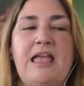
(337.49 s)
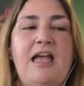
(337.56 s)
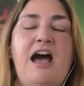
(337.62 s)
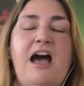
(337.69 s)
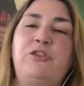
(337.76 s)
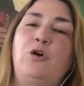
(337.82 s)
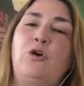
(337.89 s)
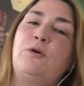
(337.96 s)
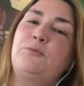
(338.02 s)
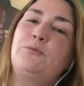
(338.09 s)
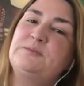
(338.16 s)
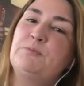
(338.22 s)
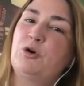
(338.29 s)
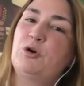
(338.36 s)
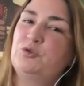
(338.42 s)
I thought what
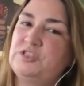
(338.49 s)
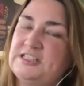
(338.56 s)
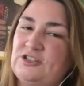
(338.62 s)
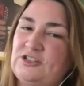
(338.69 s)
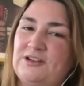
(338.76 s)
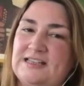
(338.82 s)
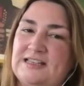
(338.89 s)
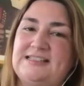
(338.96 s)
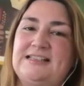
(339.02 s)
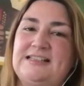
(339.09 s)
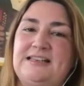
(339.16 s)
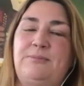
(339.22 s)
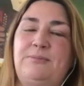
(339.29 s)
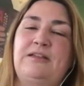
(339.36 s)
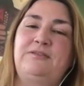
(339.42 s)
was most interesting
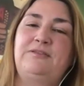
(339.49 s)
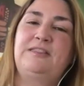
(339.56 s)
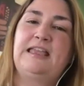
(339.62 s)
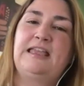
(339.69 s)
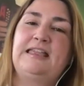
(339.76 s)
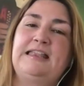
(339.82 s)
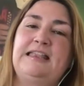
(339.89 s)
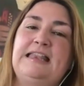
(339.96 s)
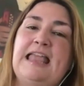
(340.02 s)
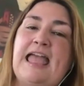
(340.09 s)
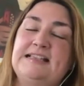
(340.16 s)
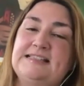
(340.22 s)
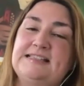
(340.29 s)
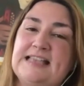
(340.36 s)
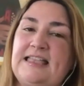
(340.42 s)
about the
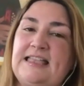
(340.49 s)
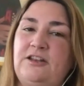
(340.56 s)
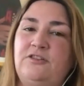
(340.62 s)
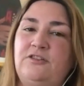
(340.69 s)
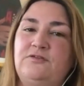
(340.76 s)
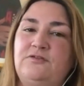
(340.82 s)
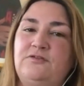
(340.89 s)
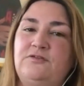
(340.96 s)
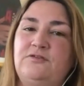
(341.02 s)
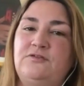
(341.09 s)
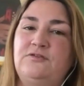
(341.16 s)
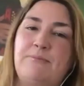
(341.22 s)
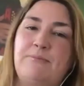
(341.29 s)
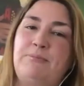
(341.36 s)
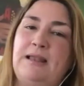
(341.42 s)
executive's
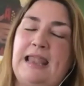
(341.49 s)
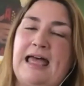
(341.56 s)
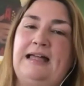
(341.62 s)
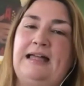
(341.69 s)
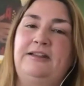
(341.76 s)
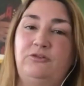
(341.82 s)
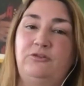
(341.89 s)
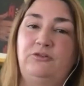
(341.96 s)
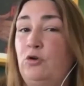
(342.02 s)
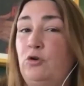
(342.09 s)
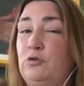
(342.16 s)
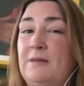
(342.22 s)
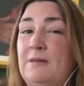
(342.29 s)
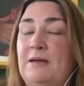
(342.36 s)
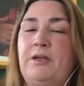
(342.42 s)
plan and
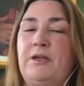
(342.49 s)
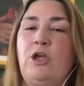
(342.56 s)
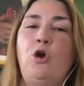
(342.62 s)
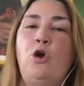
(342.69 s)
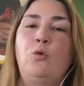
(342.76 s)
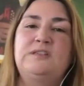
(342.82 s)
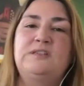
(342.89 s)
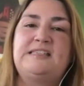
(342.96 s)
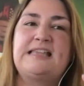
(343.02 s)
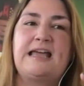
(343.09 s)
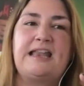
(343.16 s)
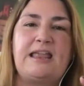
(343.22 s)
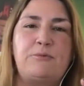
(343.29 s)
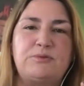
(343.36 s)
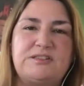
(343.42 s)
roadmap was that
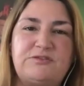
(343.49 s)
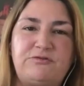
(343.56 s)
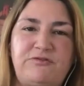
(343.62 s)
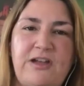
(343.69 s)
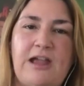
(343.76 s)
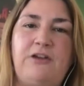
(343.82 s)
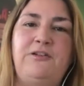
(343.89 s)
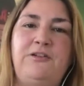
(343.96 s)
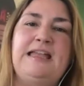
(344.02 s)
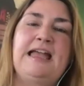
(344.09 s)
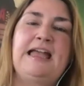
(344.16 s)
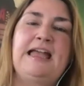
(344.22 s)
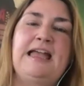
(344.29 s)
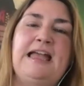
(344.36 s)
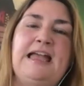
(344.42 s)
it was very
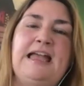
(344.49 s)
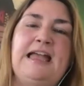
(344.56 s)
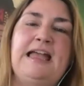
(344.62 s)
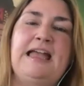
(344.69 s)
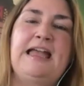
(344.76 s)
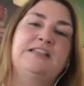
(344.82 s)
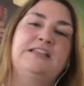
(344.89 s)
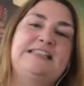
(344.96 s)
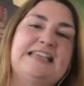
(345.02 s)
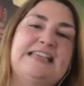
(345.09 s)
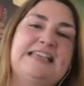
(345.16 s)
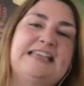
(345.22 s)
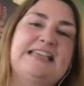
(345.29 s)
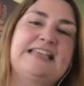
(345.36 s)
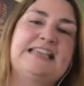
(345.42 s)
heavy on the
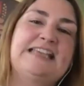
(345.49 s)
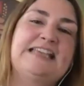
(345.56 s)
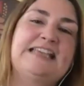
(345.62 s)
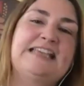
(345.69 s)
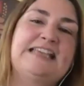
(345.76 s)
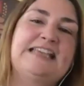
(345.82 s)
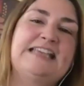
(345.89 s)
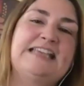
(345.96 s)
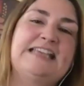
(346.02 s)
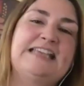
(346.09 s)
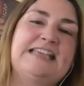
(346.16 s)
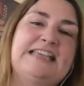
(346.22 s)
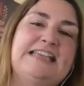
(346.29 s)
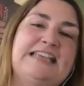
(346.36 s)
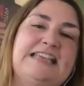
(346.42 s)
technical detail
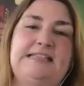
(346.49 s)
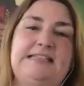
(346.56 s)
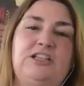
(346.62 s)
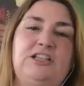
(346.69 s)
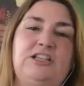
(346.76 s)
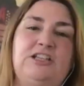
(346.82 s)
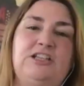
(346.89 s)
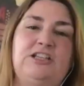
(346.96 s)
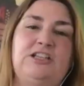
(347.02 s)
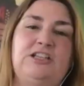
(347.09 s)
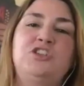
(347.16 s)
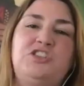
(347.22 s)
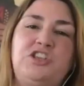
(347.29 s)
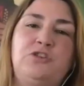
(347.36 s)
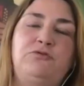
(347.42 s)
of the stages.
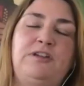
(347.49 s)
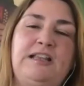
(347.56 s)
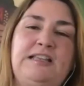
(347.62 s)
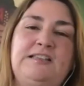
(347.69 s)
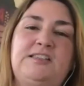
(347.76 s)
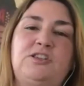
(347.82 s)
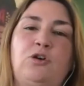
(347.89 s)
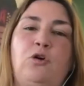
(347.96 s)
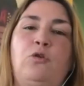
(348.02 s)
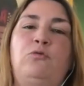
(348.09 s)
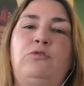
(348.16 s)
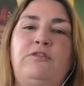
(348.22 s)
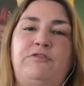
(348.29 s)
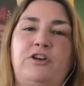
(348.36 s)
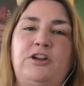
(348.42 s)
So you really saw,
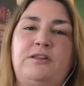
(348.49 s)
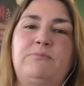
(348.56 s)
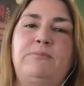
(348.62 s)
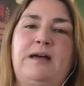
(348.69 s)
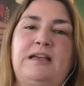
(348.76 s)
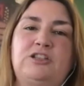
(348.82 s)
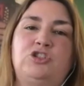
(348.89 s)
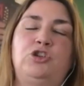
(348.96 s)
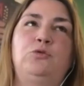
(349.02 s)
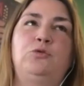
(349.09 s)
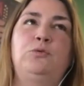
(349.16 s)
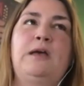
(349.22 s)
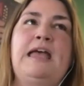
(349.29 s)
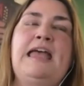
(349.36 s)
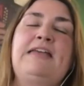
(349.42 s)
reverting back to
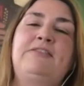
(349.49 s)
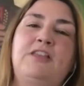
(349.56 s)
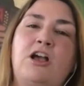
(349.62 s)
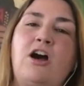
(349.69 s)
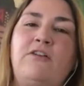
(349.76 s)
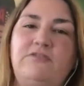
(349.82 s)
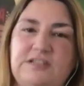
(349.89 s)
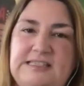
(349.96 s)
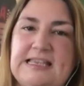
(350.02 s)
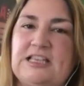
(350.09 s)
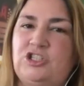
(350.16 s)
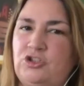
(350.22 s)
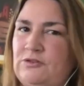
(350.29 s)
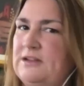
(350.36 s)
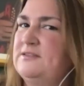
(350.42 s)
the
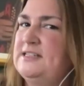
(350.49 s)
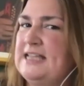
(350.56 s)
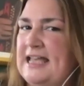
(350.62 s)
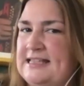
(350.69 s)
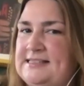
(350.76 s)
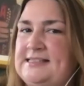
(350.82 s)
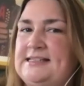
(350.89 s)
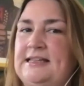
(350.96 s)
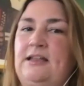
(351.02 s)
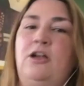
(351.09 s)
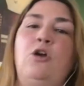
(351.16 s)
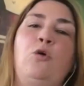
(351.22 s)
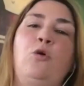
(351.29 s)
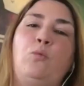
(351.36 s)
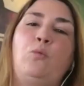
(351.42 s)
conversation around testing,
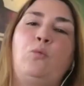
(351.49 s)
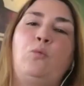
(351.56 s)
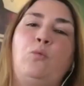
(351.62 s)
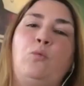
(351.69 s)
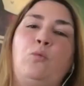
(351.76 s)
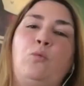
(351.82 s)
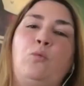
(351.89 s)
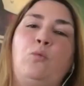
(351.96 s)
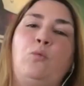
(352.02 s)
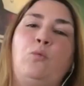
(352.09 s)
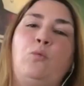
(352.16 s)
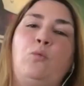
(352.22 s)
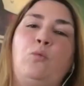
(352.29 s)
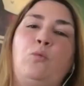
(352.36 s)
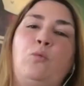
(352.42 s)
where that
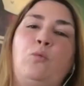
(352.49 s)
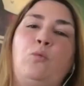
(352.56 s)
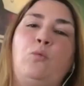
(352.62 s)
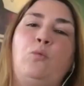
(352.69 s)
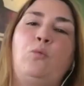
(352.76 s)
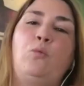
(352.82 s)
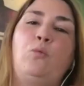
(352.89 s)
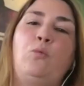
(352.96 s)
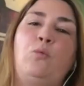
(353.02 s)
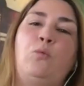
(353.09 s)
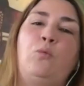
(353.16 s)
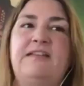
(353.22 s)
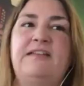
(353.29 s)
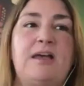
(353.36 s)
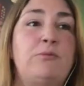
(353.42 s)
sits, where
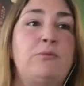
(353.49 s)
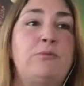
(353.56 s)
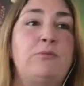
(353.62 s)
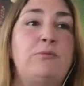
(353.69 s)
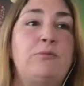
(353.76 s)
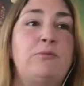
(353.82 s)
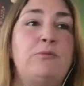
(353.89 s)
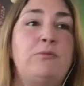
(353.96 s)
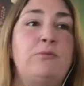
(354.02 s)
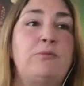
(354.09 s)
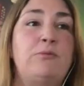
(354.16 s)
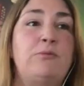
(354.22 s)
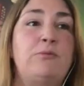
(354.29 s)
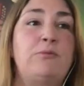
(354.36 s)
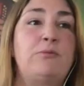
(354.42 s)
that was nearly
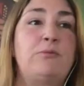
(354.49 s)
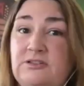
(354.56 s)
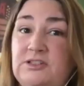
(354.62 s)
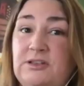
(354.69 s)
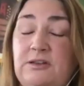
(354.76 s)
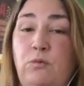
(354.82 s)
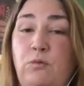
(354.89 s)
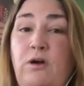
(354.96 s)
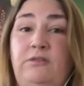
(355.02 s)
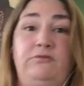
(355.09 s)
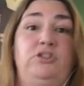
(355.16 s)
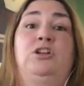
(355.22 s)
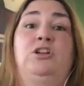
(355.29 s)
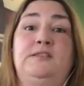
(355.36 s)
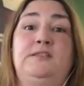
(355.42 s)
forgotten about in what
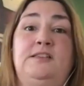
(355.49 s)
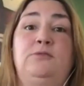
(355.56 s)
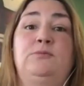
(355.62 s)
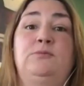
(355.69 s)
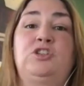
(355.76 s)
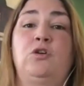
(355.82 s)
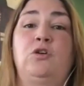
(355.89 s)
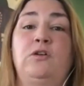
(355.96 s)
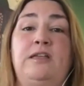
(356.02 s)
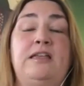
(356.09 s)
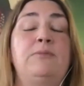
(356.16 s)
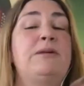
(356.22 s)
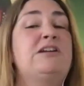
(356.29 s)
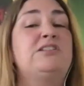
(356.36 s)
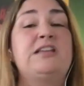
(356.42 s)
Johnson was talking
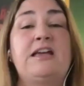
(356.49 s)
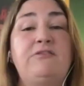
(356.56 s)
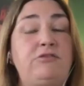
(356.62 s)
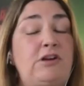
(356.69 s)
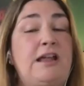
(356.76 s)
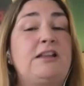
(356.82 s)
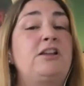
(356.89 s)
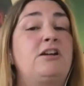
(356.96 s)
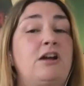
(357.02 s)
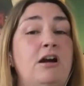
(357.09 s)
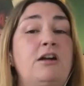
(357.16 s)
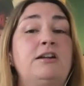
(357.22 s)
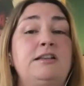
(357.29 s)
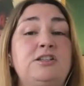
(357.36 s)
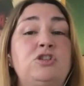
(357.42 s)
about, and Varadkar
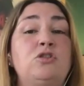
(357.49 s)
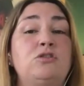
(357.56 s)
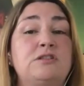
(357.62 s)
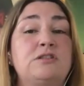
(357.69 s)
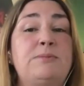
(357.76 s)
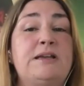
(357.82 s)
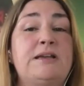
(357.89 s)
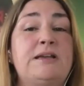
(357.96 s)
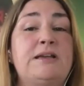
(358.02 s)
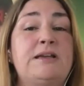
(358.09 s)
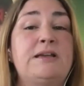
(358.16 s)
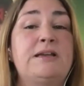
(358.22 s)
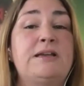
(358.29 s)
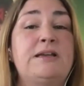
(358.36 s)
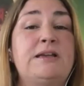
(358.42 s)
hardly talked about it
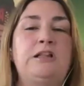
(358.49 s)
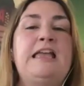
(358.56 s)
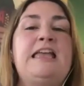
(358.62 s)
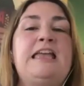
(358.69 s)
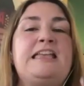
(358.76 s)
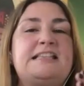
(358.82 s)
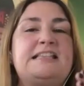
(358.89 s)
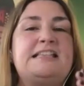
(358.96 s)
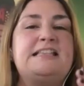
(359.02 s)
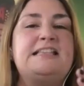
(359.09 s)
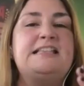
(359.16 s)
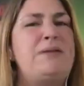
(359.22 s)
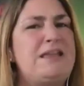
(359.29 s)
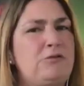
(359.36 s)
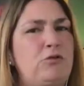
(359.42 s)
at all. You see the
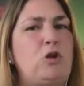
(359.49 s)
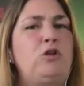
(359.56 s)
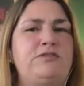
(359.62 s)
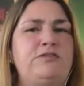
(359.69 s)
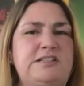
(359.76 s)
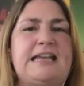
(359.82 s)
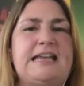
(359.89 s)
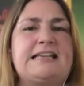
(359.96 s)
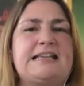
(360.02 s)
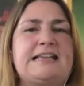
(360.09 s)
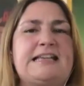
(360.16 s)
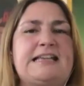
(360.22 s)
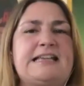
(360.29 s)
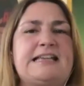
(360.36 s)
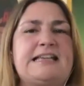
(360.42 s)
big role for
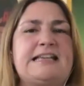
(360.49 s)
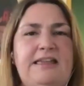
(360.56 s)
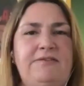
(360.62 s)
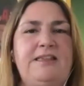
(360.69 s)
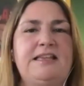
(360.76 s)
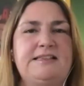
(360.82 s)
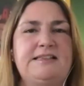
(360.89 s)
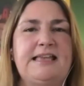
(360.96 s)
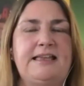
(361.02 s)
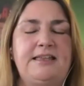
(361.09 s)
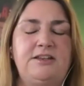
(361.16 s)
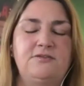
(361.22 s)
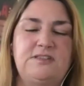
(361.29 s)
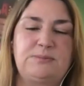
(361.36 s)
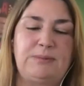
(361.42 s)
testing in the
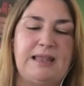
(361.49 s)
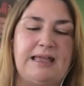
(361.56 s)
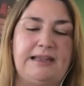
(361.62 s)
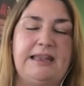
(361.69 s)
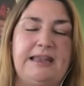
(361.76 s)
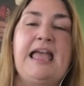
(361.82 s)
executive's plan.